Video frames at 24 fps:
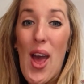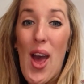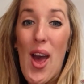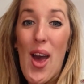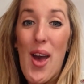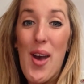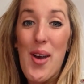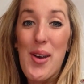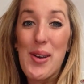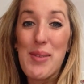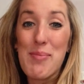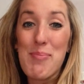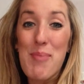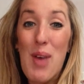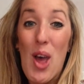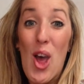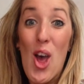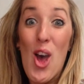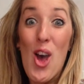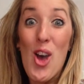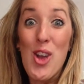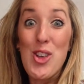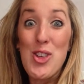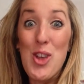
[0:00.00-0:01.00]

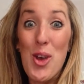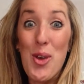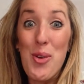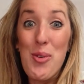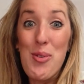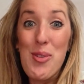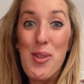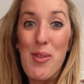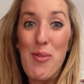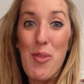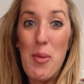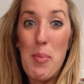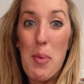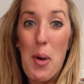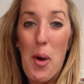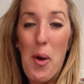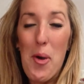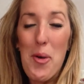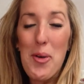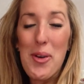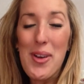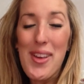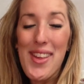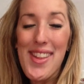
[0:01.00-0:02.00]
her dose of the
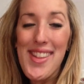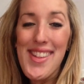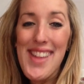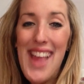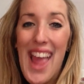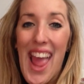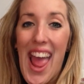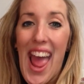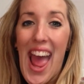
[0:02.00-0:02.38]
pox